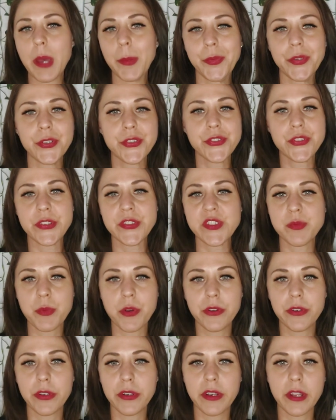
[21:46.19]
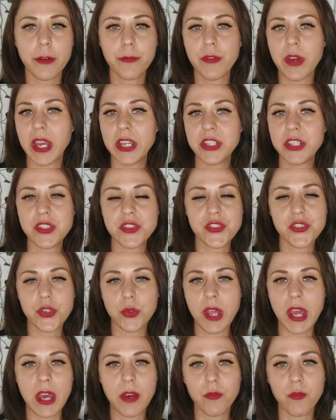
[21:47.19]
I'm just not smart enough, I just
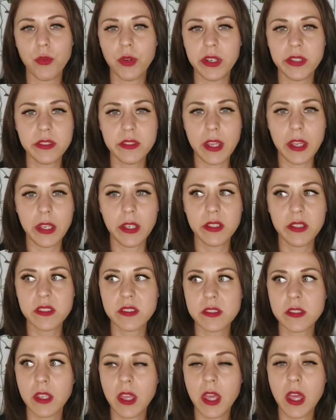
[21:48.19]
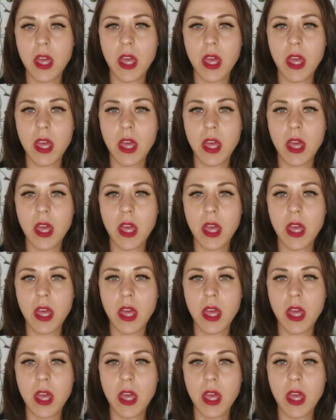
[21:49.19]
don't have what it takes.